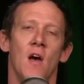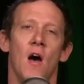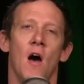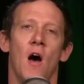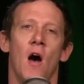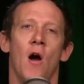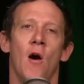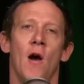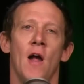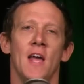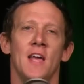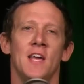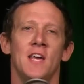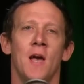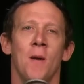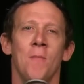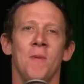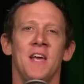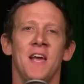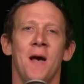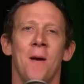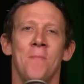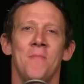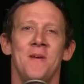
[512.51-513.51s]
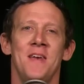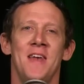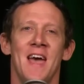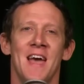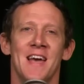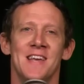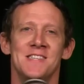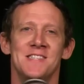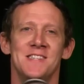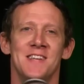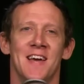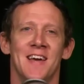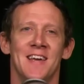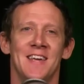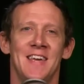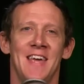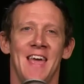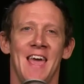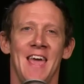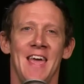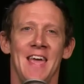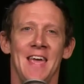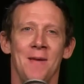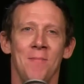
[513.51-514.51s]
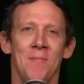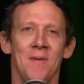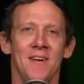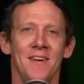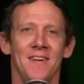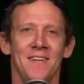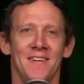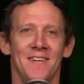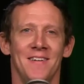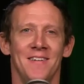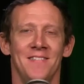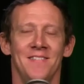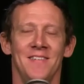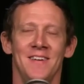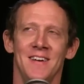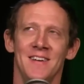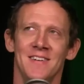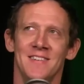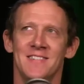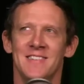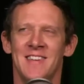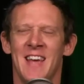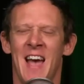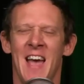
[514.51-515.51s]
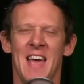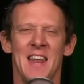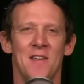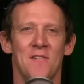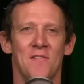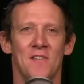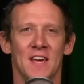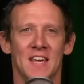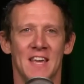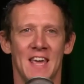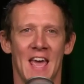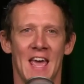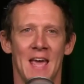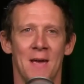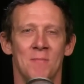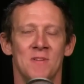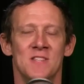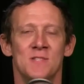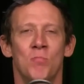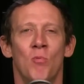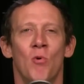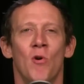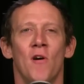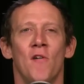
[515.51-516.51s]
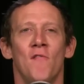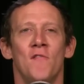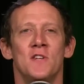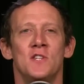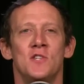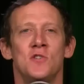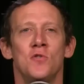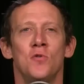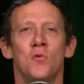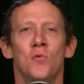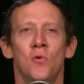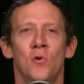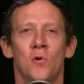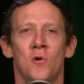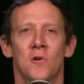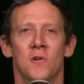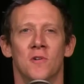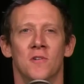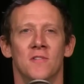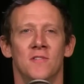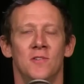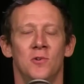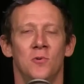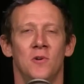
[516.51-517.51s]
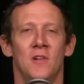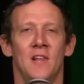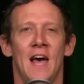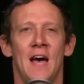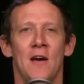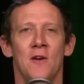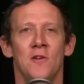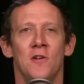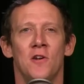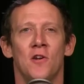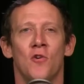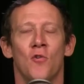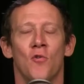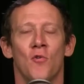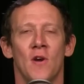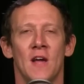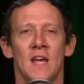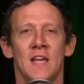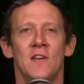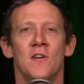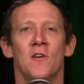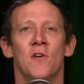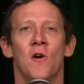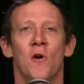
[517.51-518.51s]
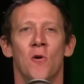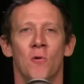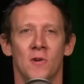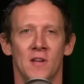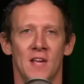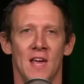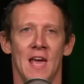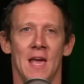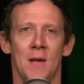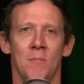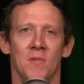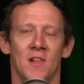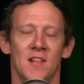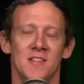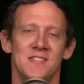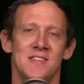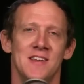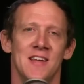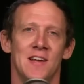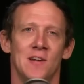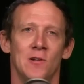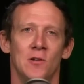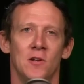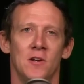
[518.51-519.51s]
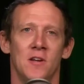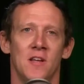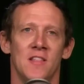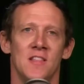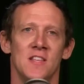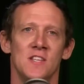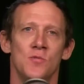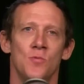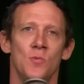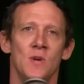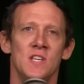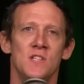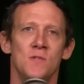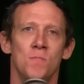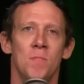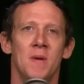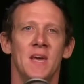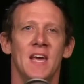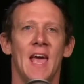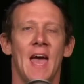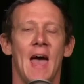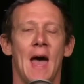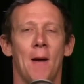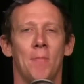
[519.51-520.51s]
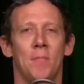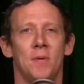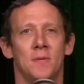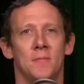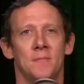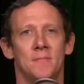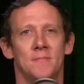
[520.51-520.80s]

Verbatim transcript: All right, coming up next, a game. Well, it's kind of a game. It's more of a tool to allow you to create your own game. Let's take a look at this week's big app.